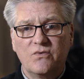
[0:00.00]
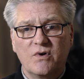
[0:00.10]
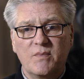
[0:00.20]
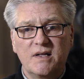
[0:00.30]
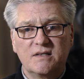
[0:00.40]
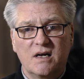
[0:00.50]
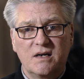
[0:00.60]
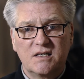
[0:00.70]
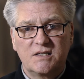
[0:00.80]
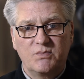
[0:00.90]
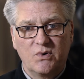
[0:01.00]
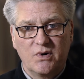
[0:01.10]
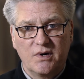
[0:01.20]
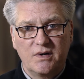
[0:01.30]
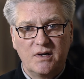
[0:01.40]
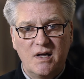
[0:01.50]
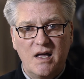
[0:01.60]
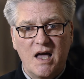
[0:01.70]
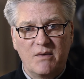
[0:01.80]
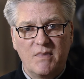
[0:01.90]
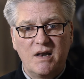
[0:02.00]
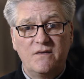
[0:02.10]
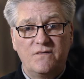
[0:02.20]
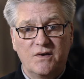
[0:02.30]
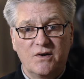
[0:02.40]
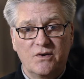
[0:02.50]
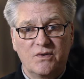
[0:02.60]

remains unexplored, and many fear